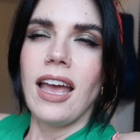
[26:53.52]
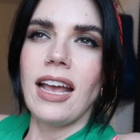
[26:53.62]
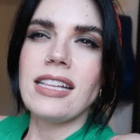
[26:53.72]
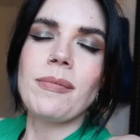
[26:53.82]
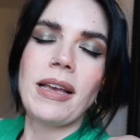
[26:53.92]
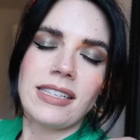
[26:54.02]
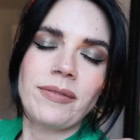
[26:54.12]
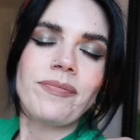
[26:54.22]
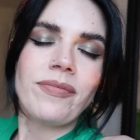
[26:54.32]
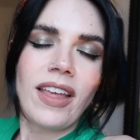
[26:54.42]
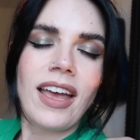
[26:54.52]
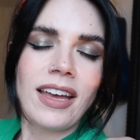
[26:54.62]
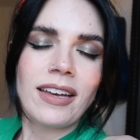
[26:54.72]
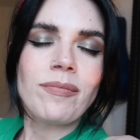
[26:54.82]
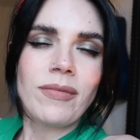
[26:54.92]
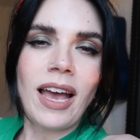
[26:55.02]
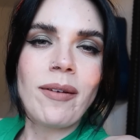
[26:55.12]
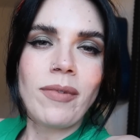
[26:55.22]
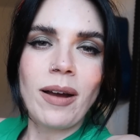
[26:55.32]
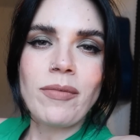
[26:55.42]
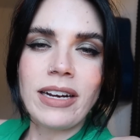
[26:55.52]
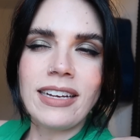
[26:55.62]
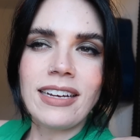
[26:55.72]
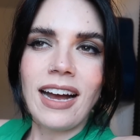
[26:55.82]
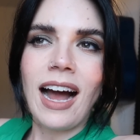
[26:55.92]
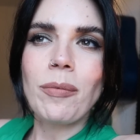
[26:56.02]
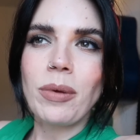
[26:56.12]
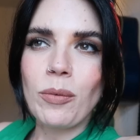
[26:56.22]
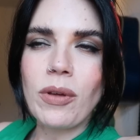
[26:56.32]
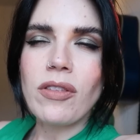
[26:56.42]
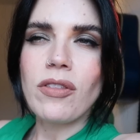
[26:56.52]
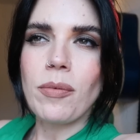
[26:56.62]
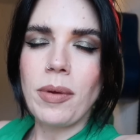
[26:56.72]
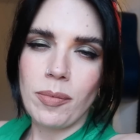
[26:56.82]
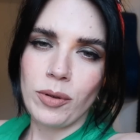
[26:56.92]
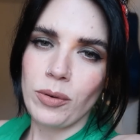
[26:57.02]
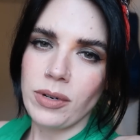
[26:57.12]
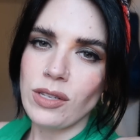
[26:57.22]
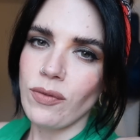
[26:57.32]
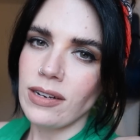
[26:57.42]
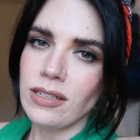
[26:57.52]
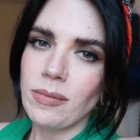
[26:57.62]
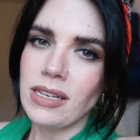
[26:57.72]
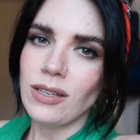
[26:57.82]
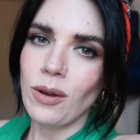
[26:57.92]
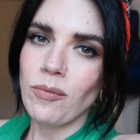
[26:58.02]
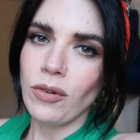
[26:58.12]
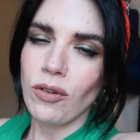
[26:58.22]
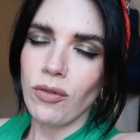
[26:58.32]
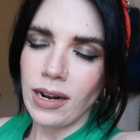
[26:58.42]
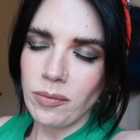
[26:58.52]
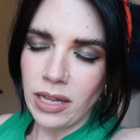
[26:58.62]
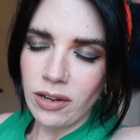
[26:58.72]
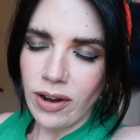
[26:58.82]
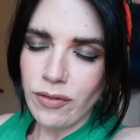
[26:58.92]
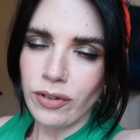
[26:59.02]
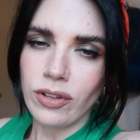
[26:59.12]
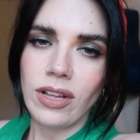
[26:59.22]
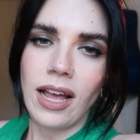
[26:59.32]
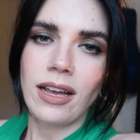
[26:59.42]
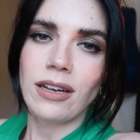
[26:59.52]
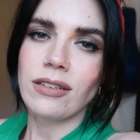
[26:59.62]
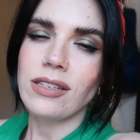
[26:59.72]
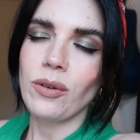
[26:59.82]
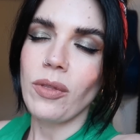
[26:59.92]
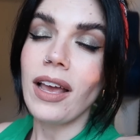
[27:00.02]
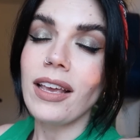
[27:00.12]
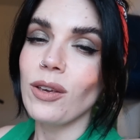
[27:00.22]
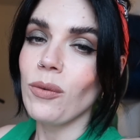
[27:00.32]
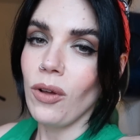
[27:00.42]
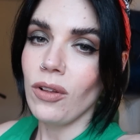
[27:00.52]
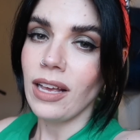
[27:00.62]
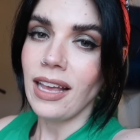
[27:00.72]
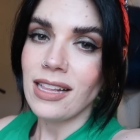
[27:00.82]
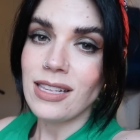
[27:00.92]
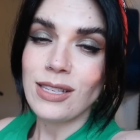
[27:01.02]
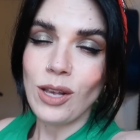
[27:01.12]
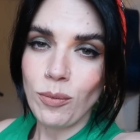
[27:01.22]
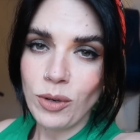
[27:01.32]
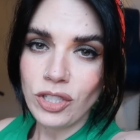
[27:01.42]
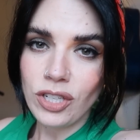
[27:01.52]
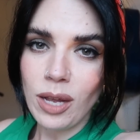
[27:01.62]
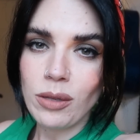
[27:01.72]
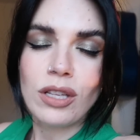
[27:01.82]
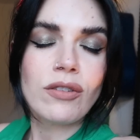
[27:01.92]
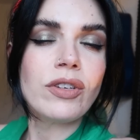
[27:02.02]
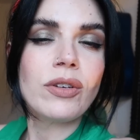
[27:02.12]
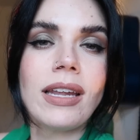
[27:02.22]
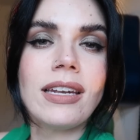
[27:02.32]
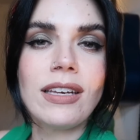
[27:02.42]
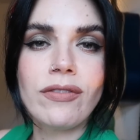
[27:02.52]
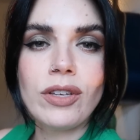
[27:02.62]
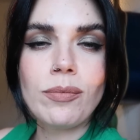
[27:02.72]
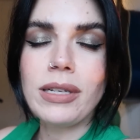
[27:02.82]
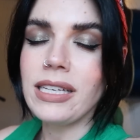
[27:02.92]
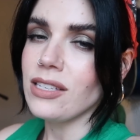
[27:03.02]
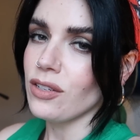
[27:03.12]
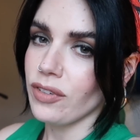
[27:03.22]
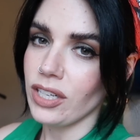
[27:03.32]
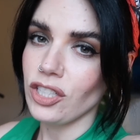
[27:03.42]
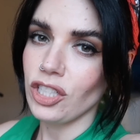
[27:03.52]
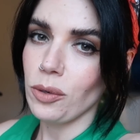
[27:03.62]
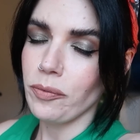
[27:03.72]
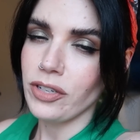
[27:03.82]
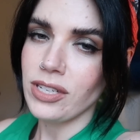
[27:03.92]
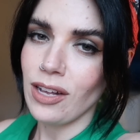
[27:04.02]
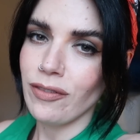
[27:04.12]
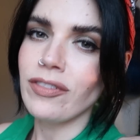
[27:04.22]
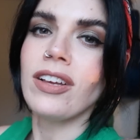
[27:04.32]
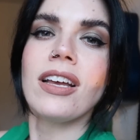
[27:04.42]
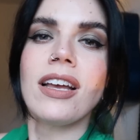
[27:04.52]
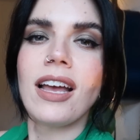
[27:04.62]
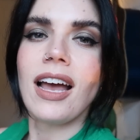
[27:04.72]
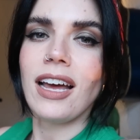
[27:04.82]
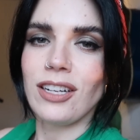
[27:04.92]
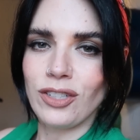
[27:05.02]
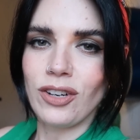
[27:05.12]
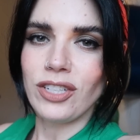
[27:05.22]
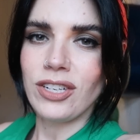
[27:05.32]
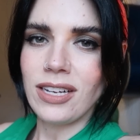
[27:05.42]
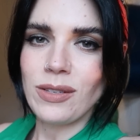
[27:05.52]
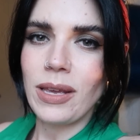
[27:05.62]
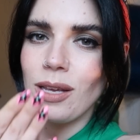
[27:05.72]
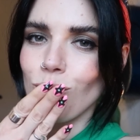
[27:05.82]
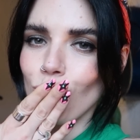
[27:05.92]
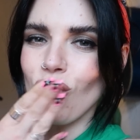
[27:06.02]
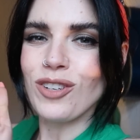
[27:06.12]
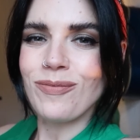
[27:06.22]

it's amazing. Yeah, I'm really happy with the people who are surrounding me, so I'm incredibly grateful. So thank you all again so much. I love and leave you. Please don't forget to show up for yourself, and I'll talk to you next week.